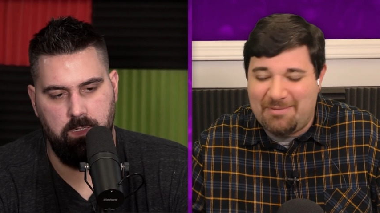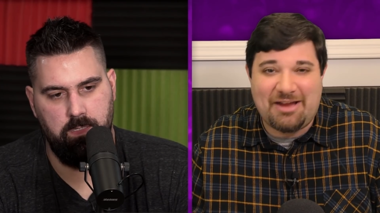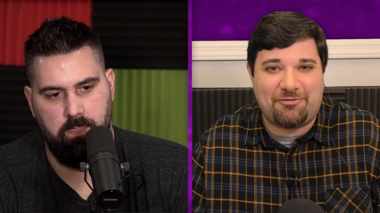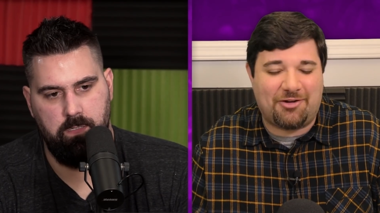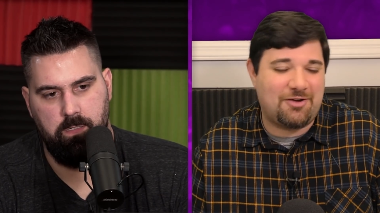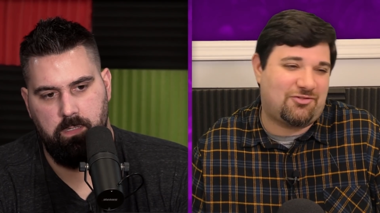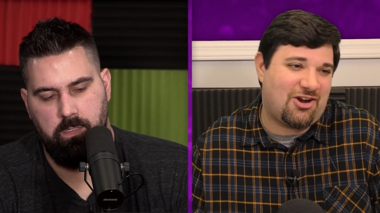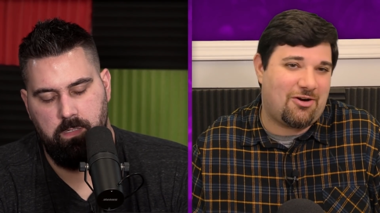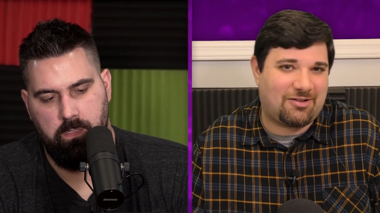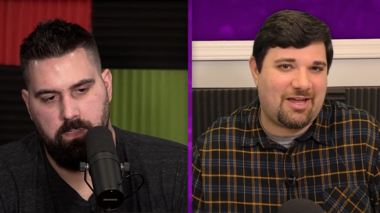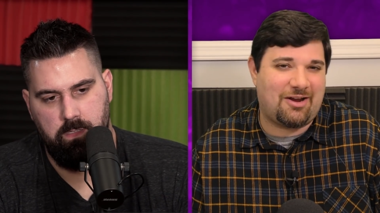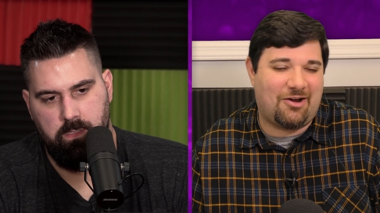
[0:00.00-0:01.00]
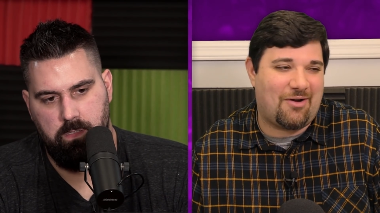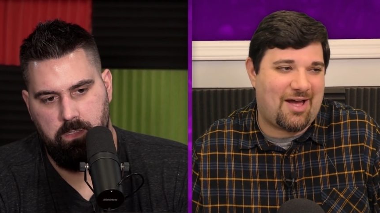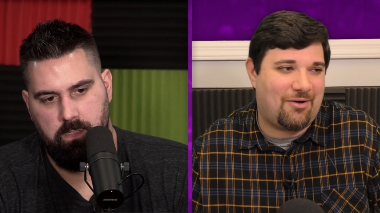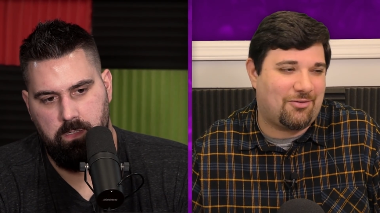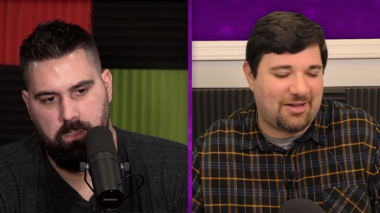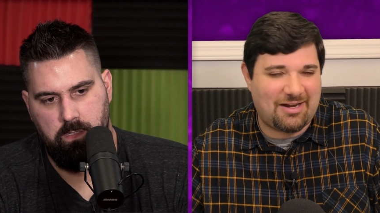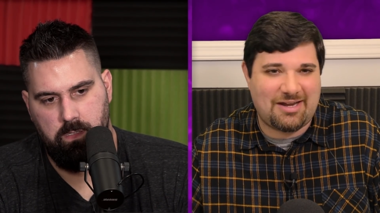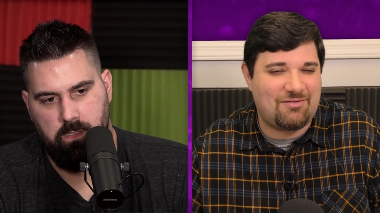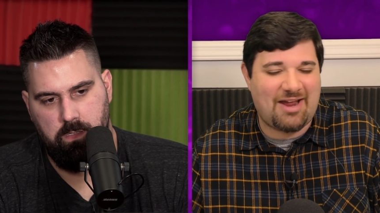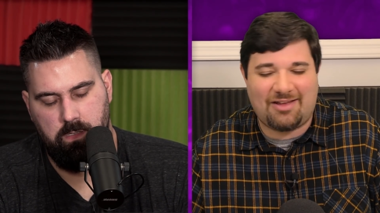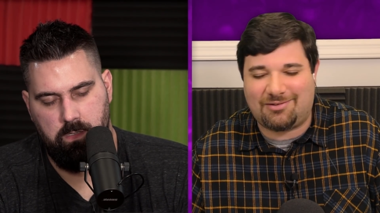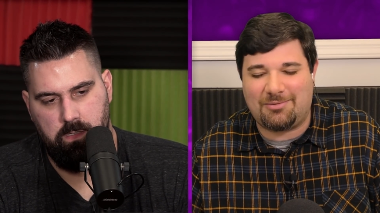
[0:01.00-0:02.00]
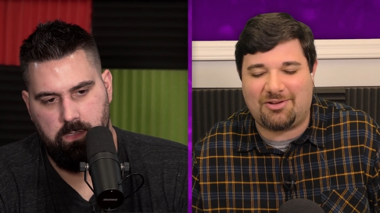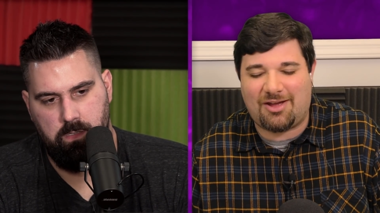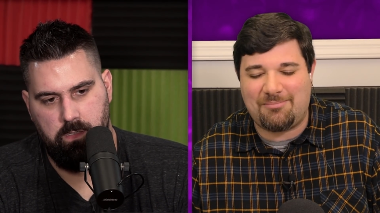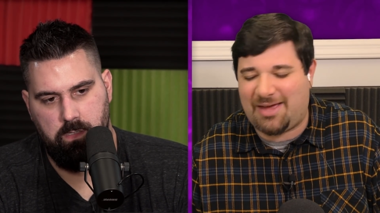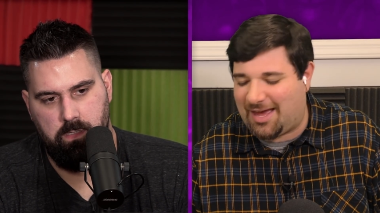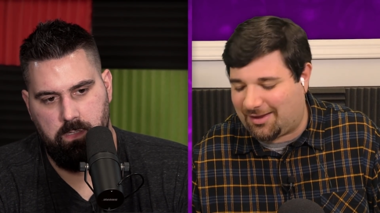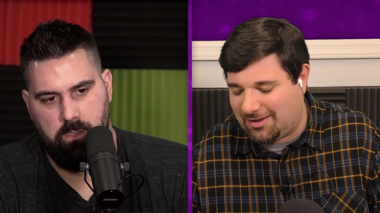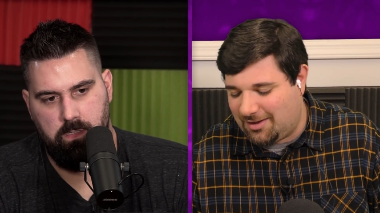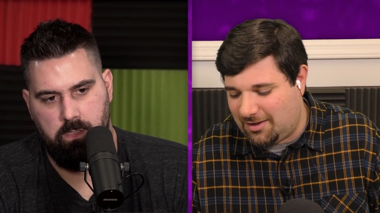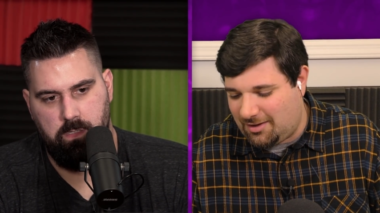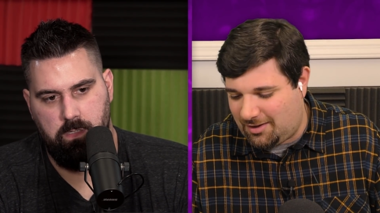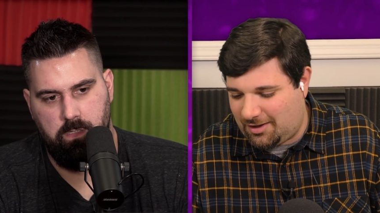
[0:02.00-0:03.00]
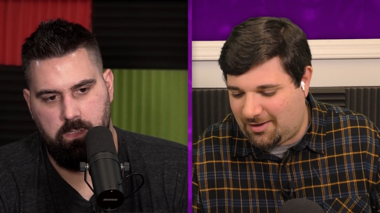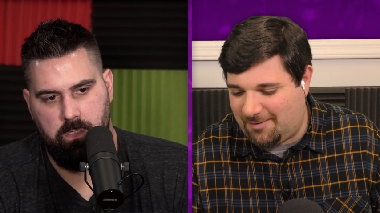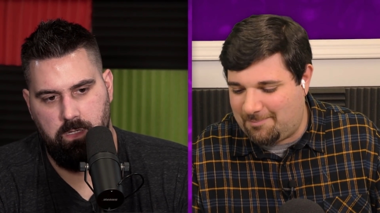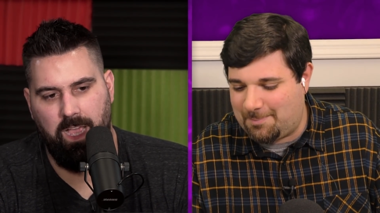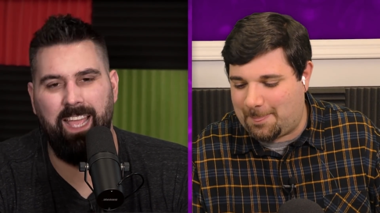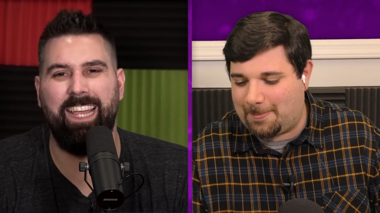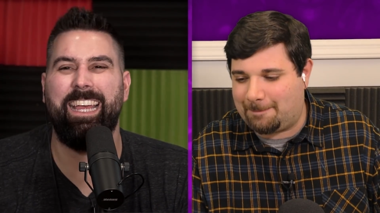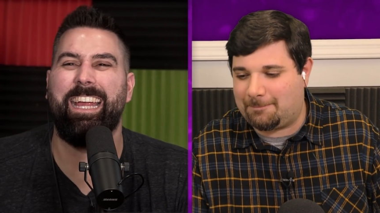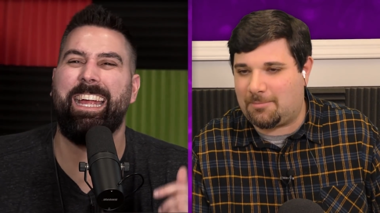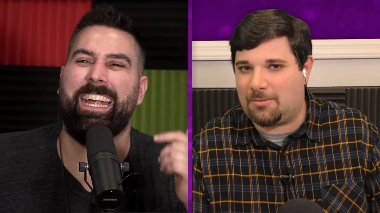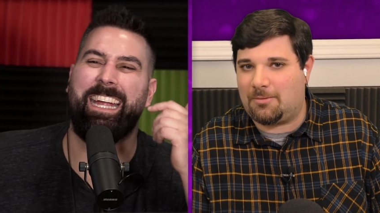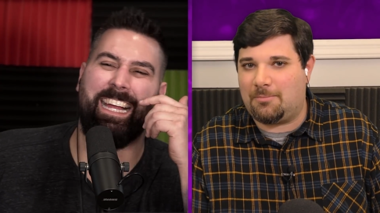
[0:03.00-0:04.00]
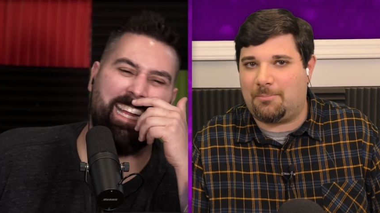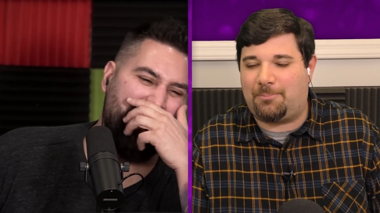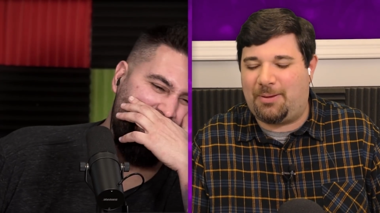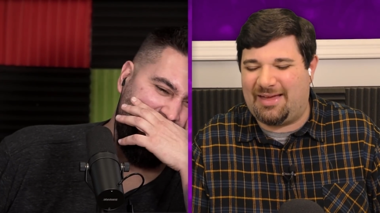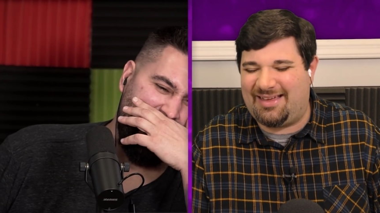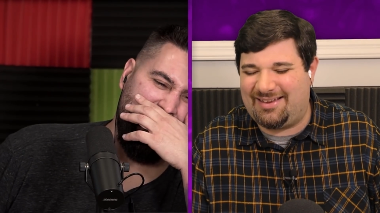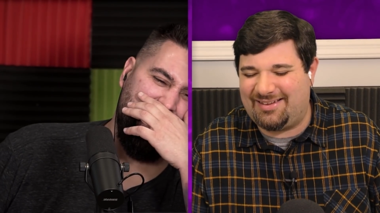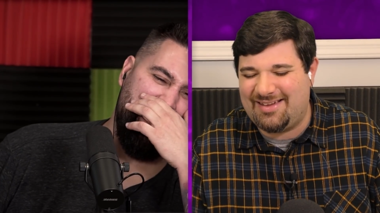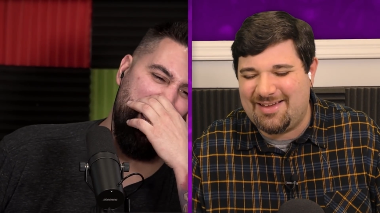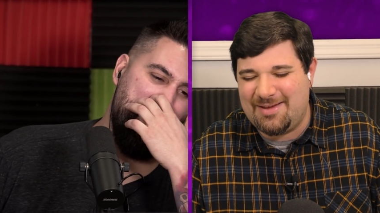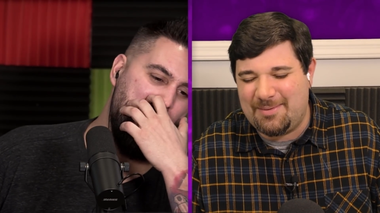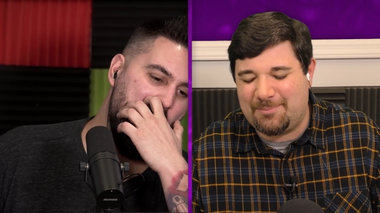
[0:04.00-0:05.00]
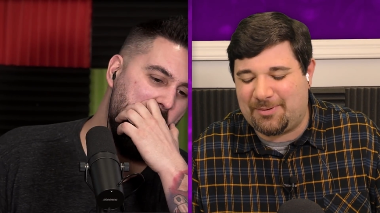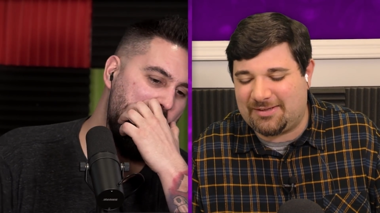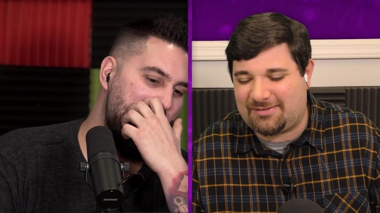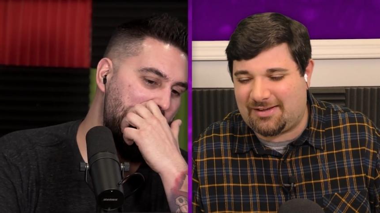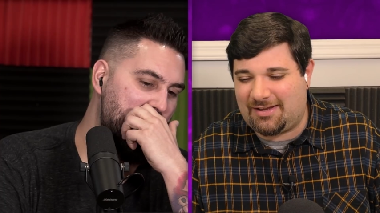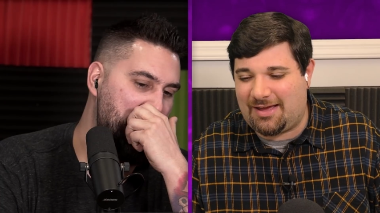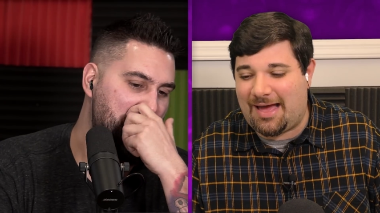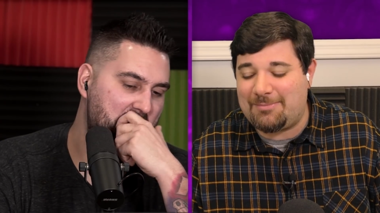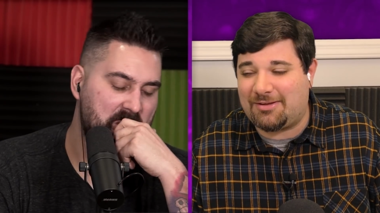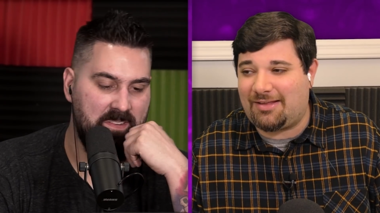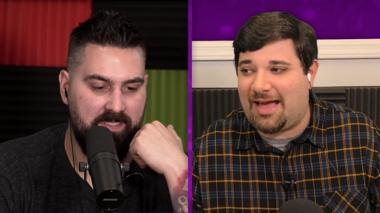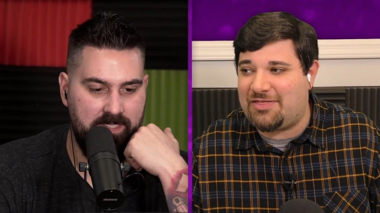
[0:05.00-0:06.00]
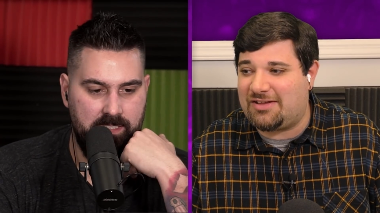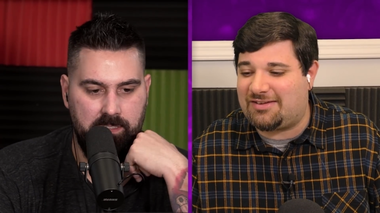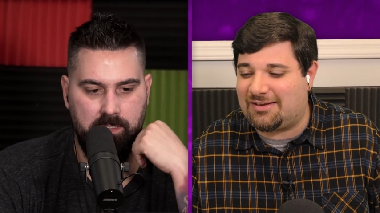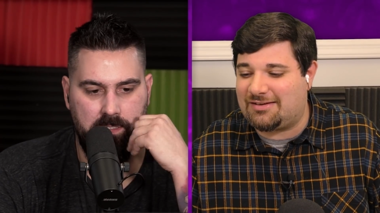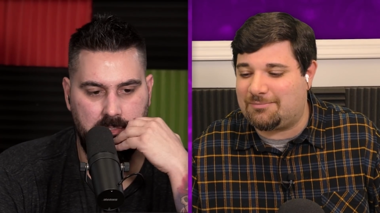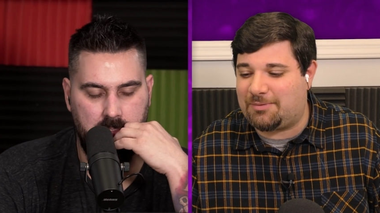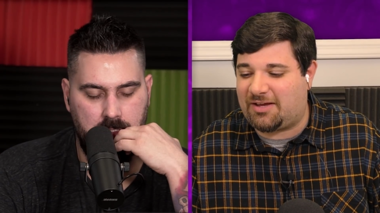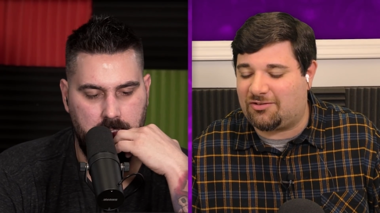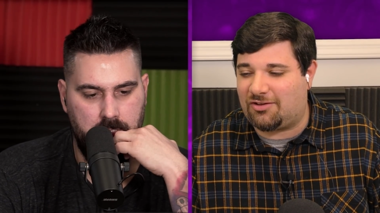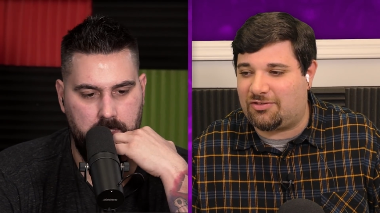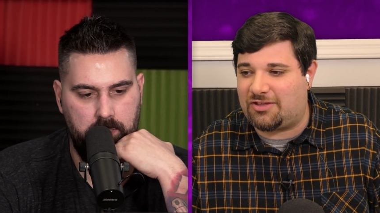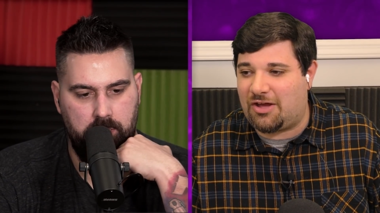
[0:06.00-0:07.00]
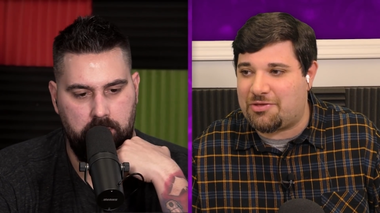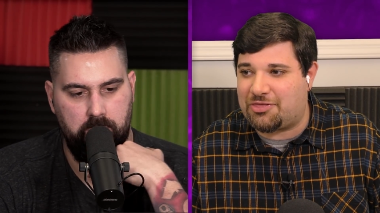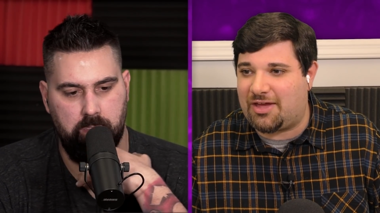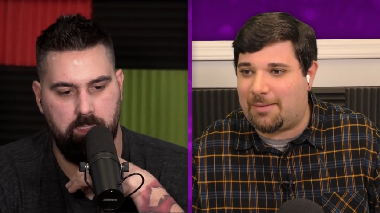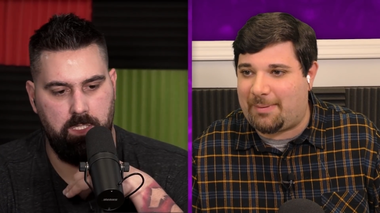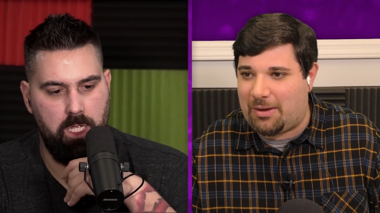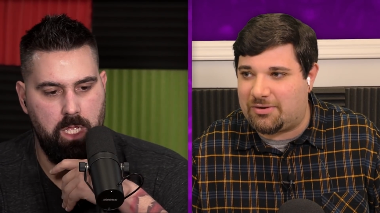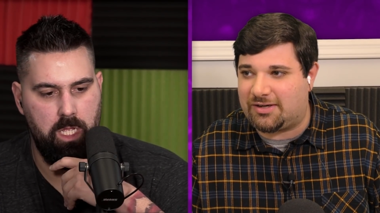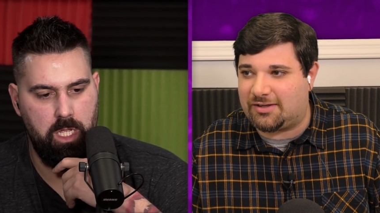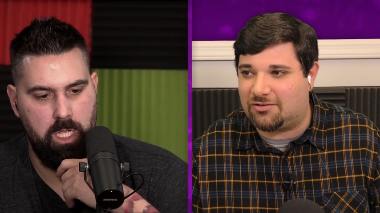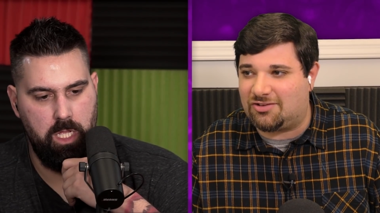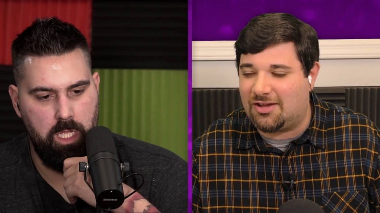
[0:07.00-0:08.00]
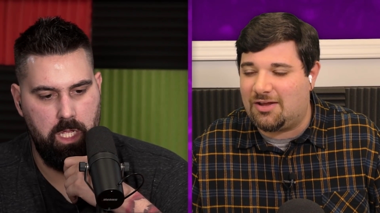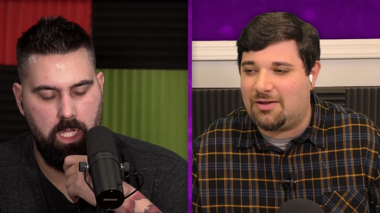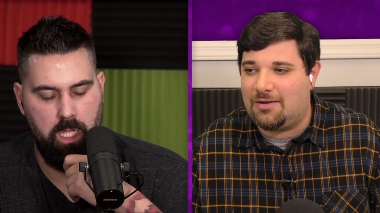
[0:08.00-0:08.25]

Speaker 1: make fun of Jared Leto, how they didn't even ask him to come back. But I'm glad they didn't, because the other thing about it is,